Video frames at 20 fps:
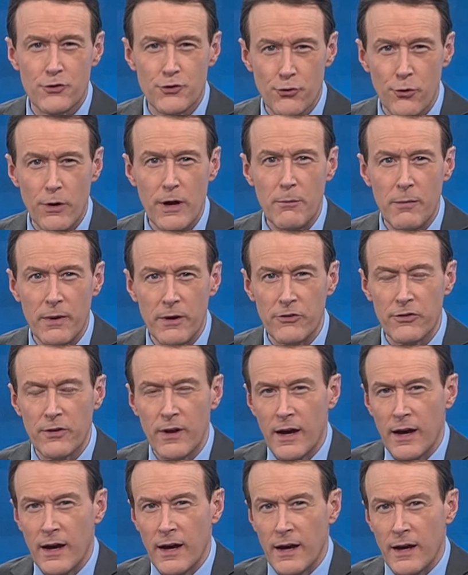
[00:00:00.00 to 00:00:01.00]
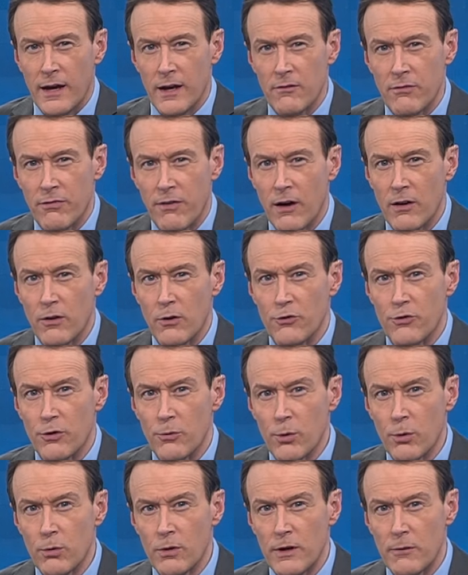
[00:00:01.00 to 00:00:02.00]
treatments. It follows a
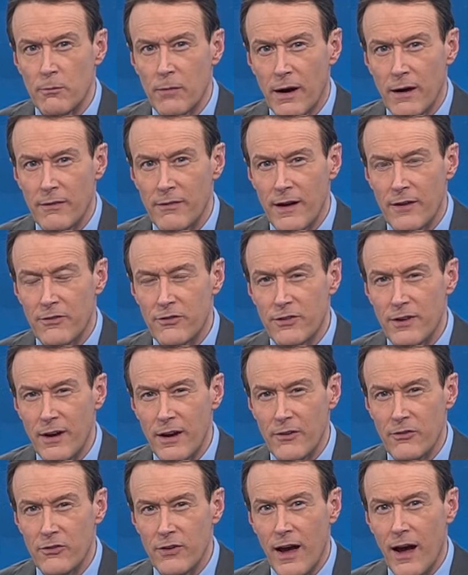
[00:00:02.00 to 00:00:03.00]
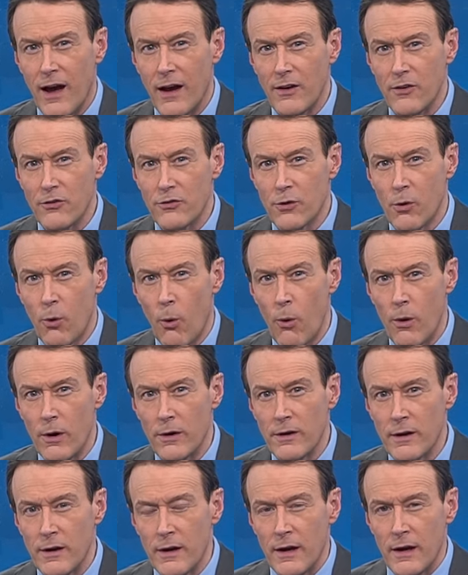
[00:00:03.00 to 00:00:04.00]
ruling by that state's highest
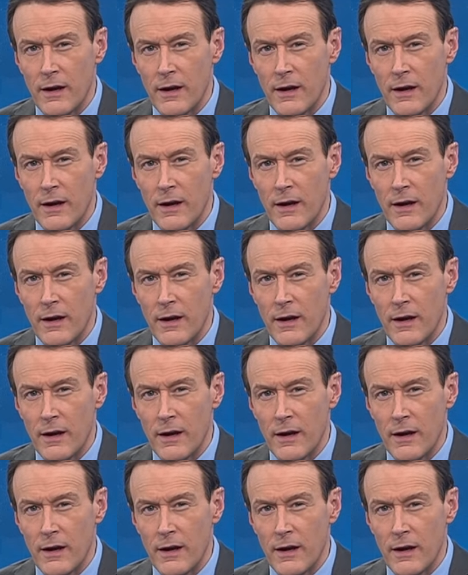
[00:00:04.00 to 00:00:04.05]
court